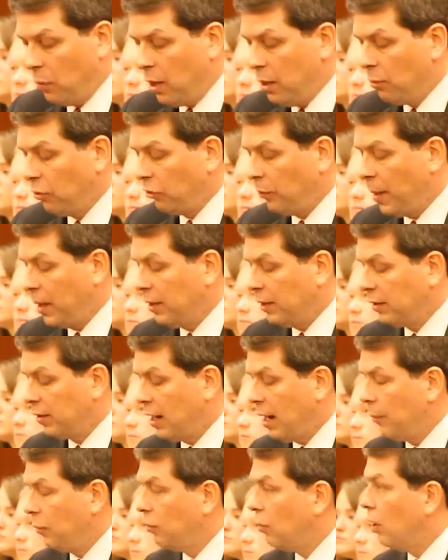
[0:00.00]
we will spend the
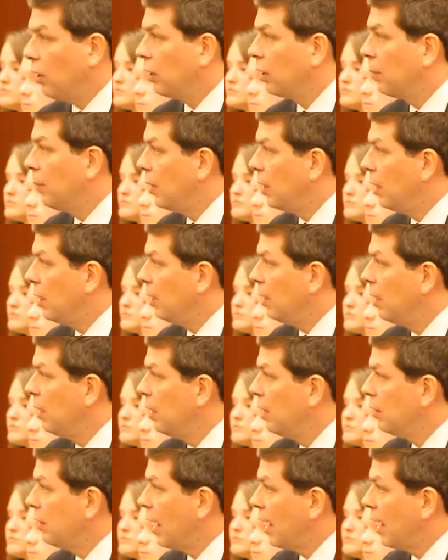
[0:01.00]
time through our committee